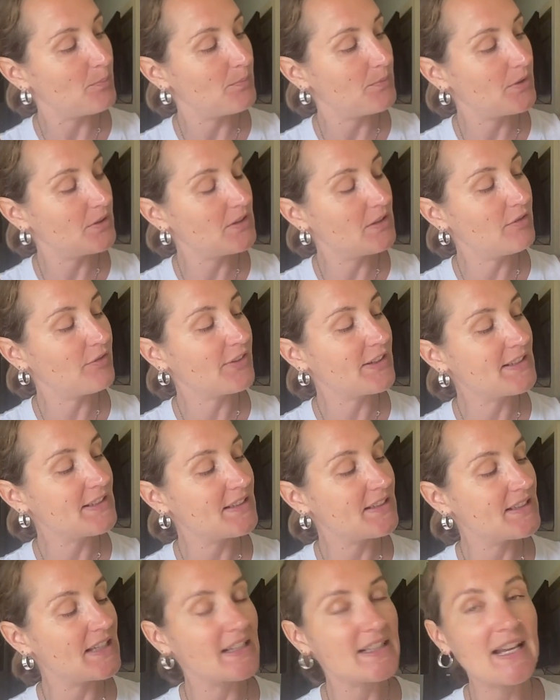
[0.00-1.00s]
The
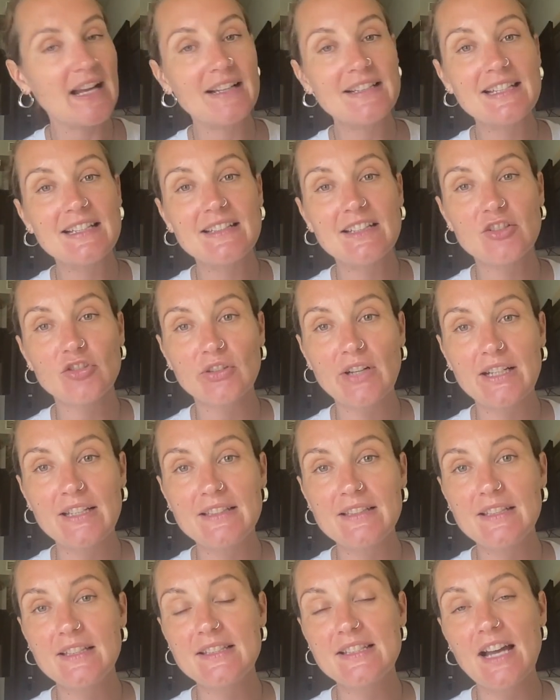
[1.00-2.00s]
difference is that alternate
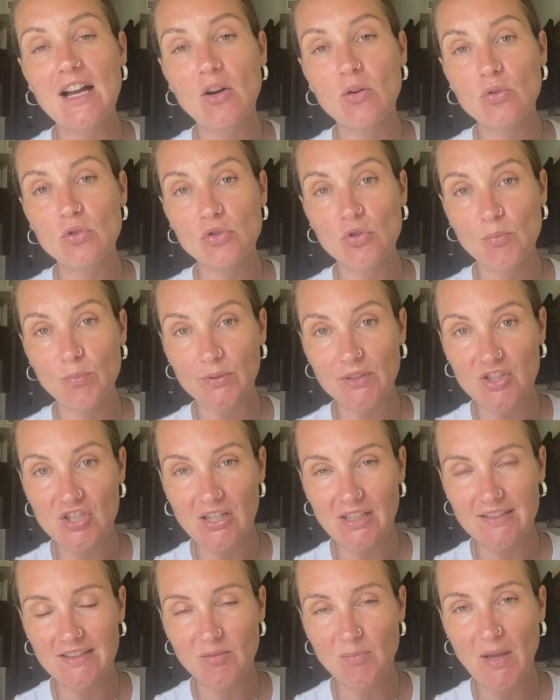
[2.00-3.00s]
realities are also
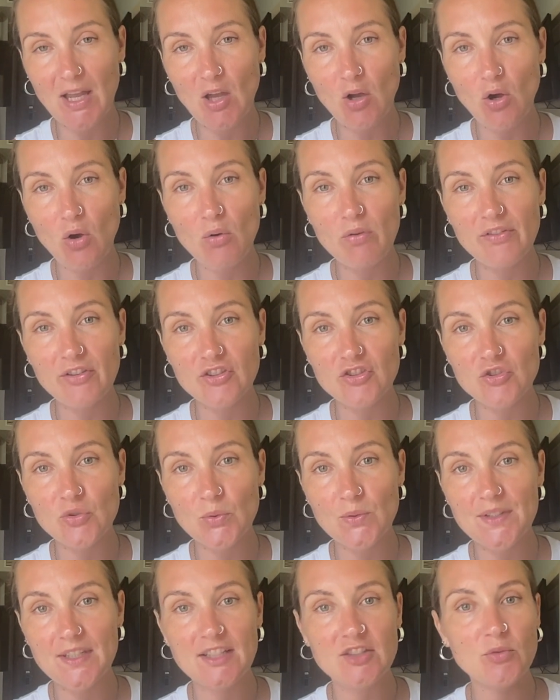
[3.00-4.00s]
projected by our
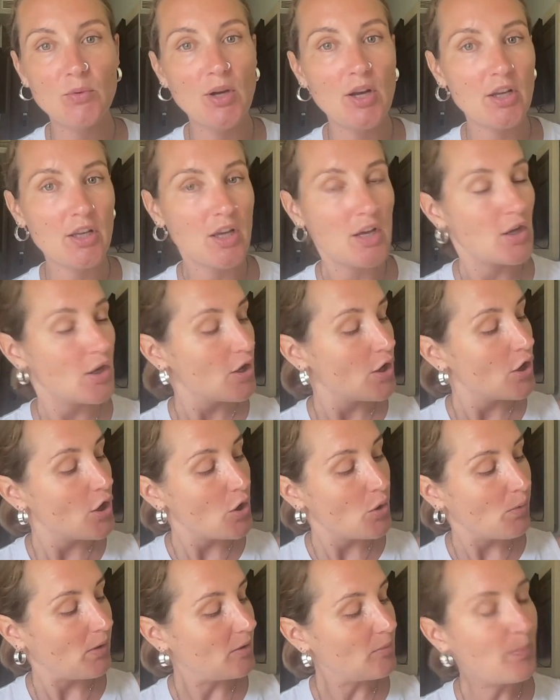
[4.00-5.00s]
oversoul network,
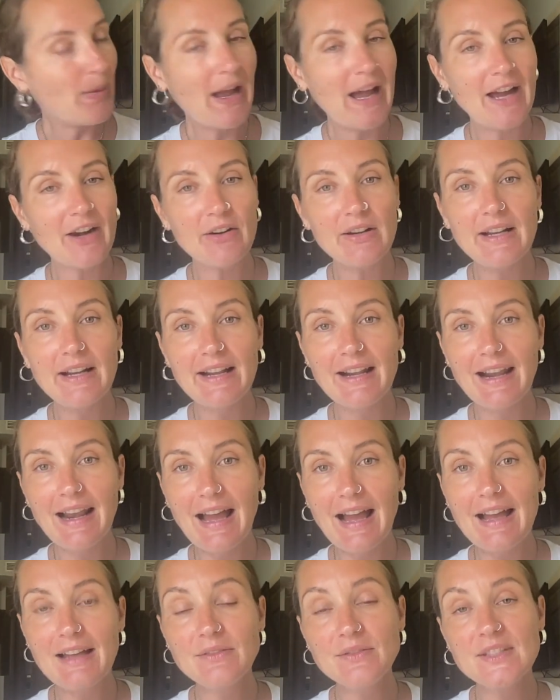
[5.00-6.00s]
when parallel
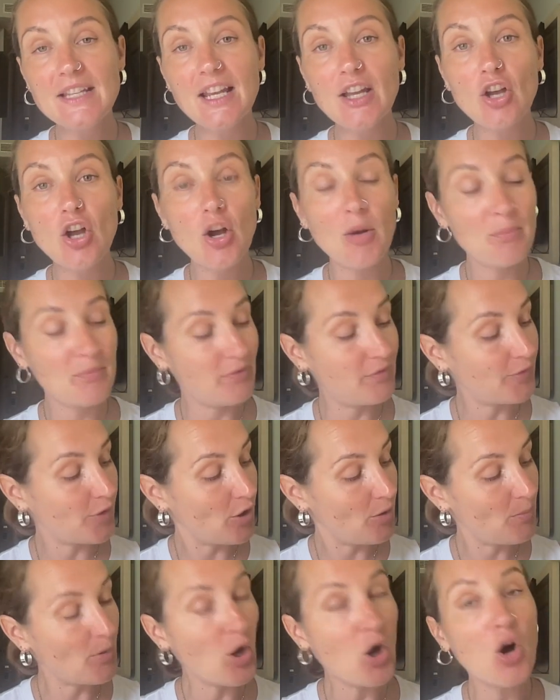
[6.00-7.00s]
lives, they come
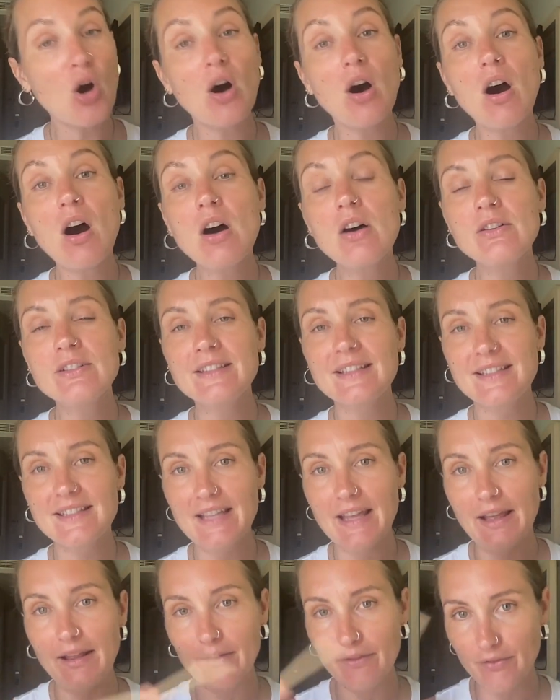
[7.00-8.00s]
from our own
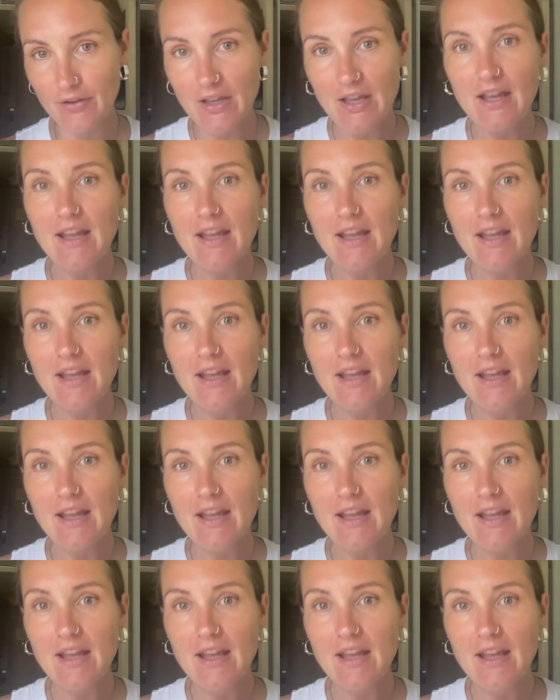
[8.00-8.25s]
self.